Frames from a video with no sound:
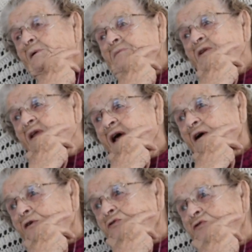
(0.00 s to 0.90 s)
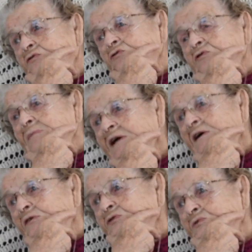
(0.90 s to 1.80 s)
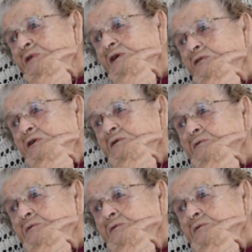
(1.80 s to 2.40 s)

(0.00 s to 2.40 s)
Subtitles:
up to the house. Of course, my house, we never